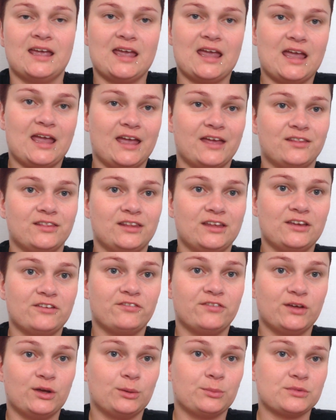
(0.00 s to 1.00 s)
and the
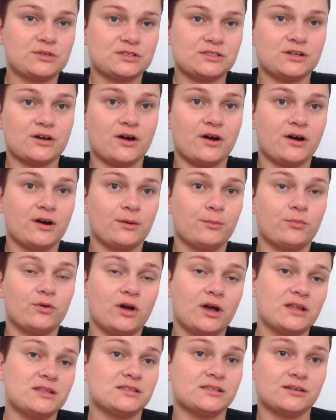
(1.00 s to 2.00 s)
Filmstar
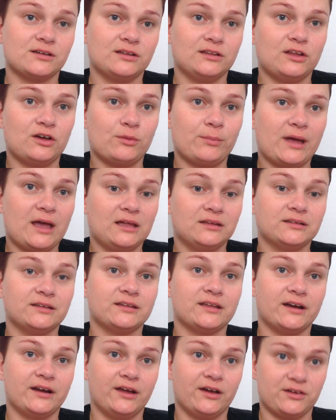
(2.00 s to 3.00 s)
Bronze and Glow palette
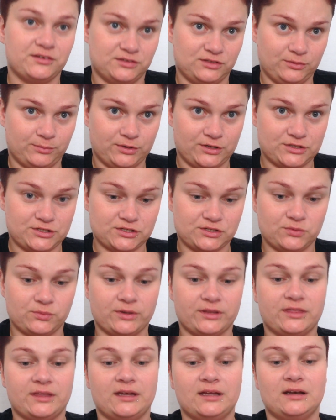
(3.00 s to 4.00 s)
that I also purchased
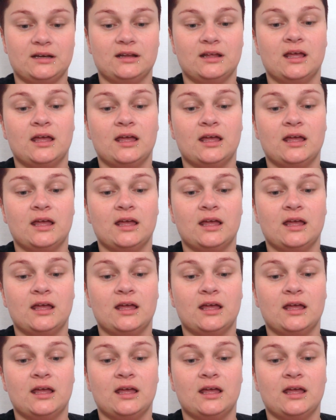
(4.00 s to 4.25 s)
with it.